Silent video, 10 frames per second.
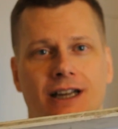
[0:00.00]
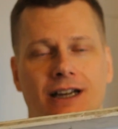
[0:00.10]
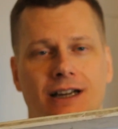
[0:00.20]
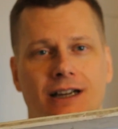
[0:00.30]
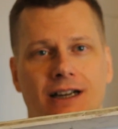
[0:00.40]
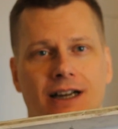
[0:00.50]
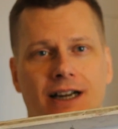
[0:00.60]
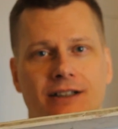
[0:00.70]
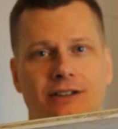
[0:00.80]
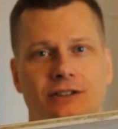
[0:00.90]

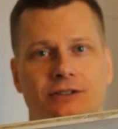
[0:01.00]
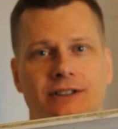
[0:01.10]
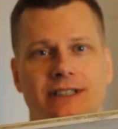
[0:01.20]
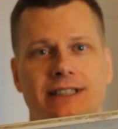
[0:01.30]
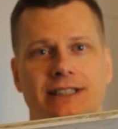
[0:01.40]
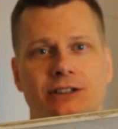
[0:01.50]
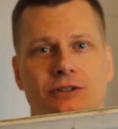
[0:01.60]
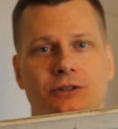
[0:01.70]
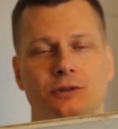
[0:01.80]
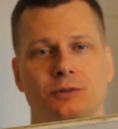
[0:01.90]
and you need
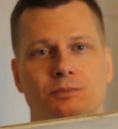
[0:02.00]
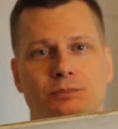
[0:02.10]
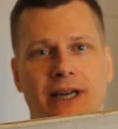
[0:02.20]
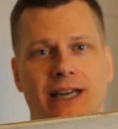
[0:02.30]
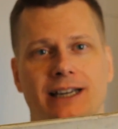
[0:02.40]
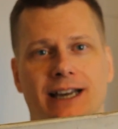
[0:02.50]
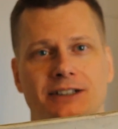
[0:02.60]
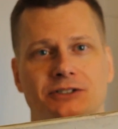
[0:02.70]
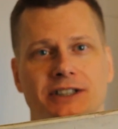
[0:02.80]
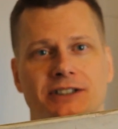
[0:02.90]
to pay
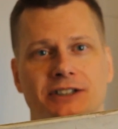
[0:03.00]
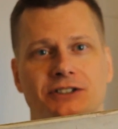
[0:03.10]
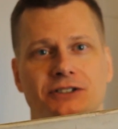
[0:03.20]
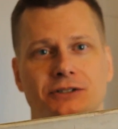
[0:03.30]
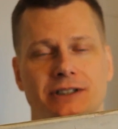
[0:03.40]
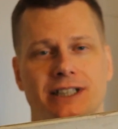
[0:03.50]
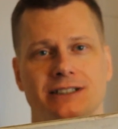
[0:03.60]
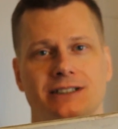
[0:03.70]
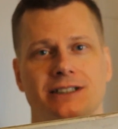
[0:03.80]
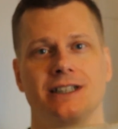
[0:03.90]
extra attention to
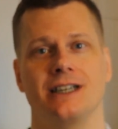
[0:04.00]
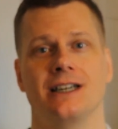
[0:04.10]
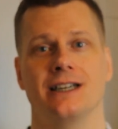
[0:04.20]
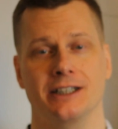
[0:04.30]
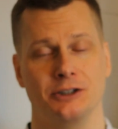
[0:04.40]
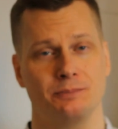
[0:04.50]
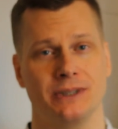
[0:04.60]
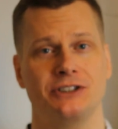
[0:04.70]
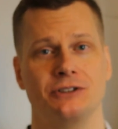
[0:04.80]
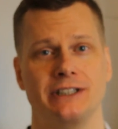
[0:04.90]
that,
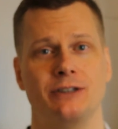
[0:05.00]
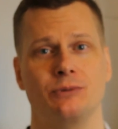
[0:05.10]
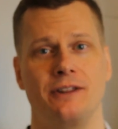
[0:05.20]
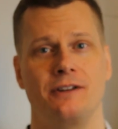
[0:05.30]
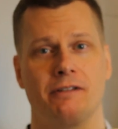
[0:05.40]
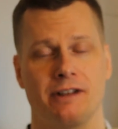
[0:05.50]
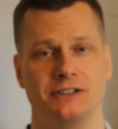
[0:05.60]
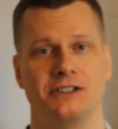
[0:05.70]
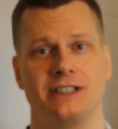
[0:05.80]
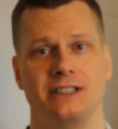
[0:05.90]
especially when
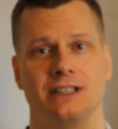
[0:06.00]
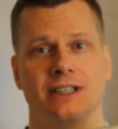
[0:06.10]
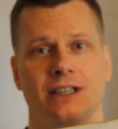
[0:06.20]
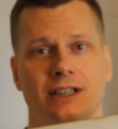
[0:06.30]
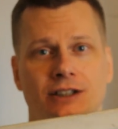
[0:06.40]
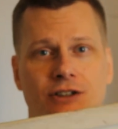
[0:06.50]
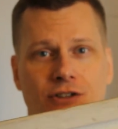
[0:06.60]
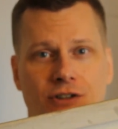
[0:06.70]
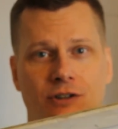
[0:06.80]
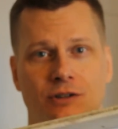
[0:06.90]
thrusting.
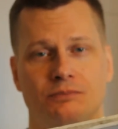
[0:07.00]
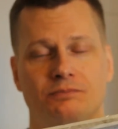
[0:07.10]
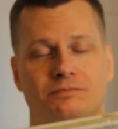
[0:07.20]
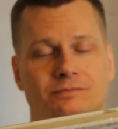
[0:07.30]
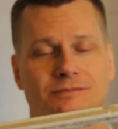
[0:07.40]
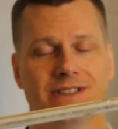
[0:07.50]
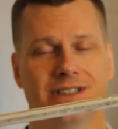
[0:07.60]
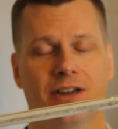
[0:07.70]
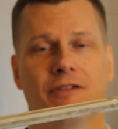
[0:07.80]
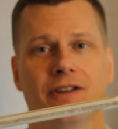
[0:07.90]
So
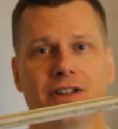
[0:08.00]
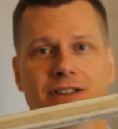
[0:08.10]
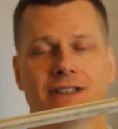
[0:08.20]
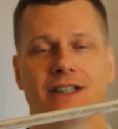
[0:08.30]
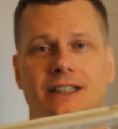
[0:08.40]
given